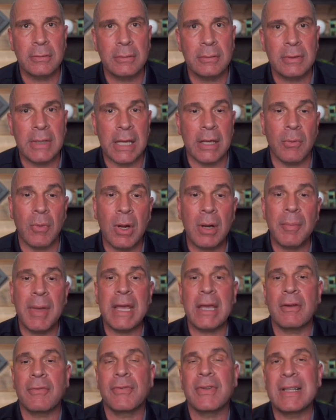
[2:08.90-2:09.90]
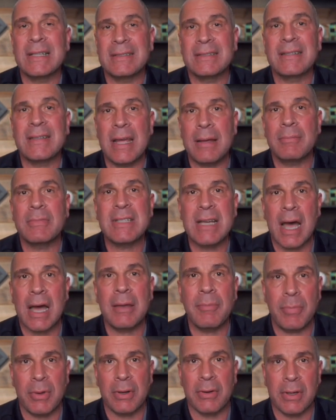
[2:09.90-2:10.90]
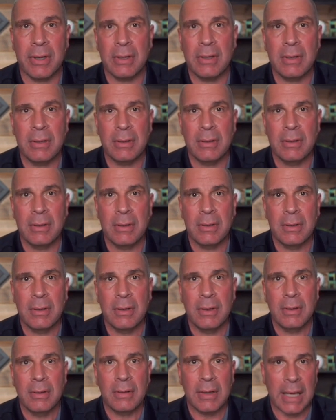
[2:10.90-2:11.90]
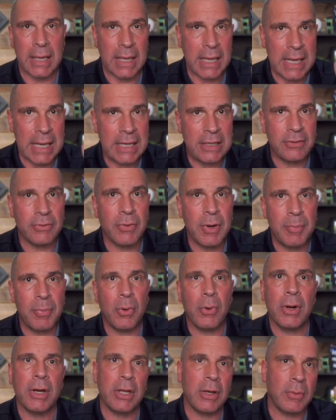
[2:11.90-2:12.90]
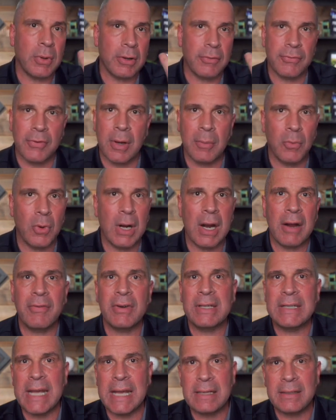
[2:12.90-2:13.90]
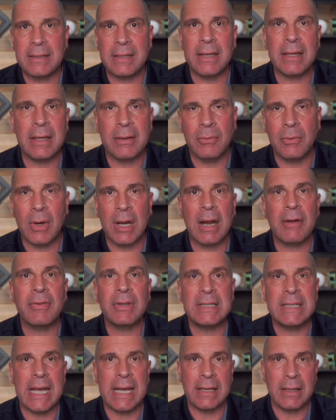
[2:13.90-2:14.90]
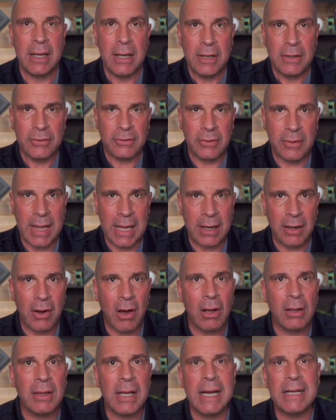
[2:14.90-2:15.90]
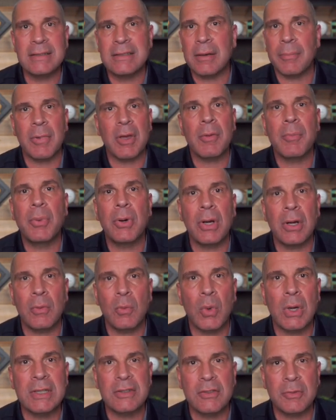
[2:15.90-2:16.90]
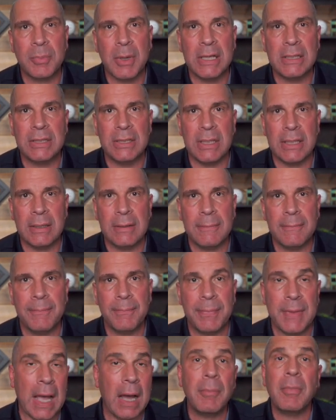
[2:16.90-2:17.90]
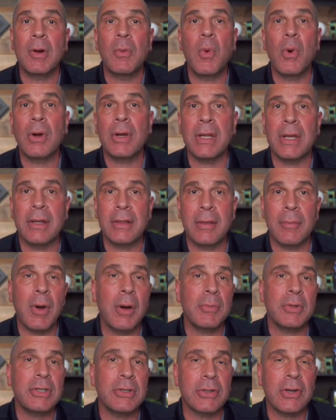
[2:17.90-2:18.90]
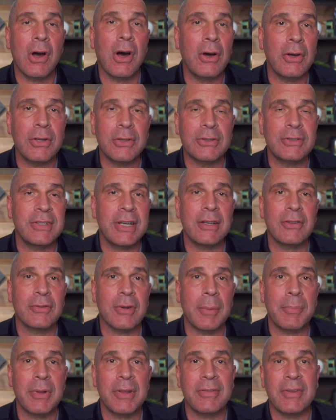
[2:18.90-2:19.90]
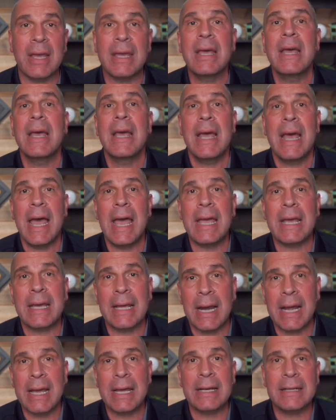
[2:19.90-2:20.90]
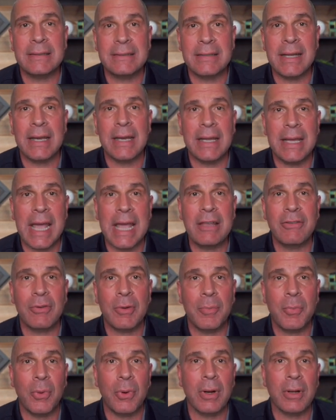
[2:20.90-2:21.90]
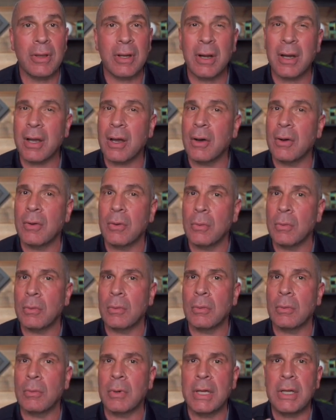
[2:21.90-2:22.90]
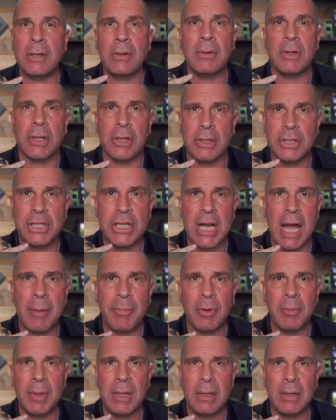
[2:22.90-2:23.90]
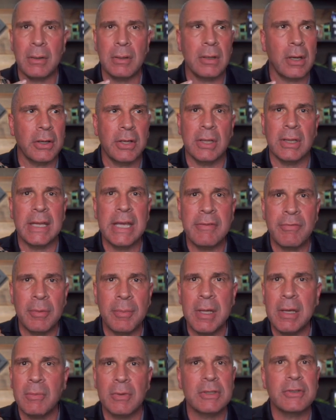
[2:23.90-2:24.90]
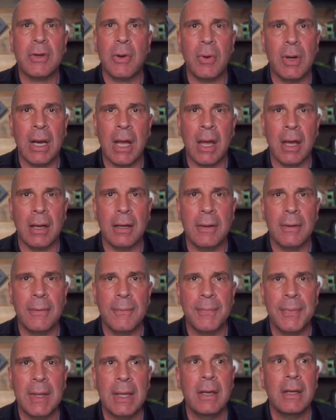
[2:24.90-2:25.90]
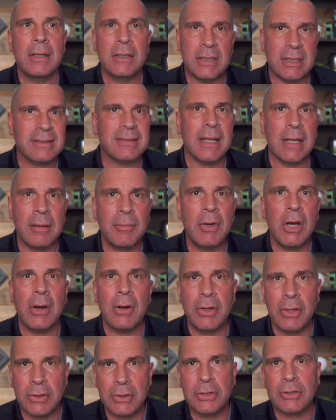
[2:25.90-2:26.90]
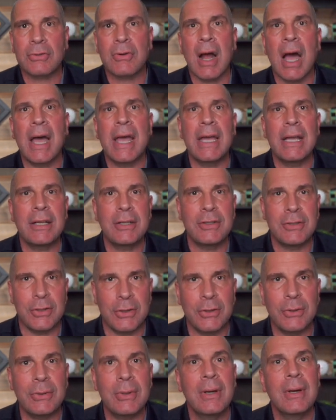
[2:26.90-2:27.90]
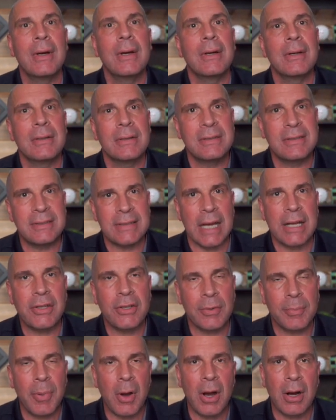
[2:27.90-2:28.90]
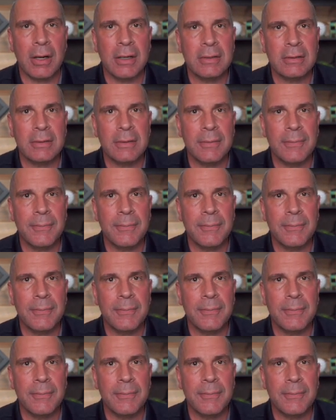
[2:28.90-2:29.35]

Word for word: Now you want to make it for the same time period. Like each report you want from whatever date to the whatever date so that it all lines up and you put it in one spreadsheet. Now I'm going to warn you, the moment you call your sales rep and say, hey, can I get a descending case report? They're going to go, what are you doing? Are you shopping me? Are, are you leaving me? What's going on? Just let them know you're trying to set your pars.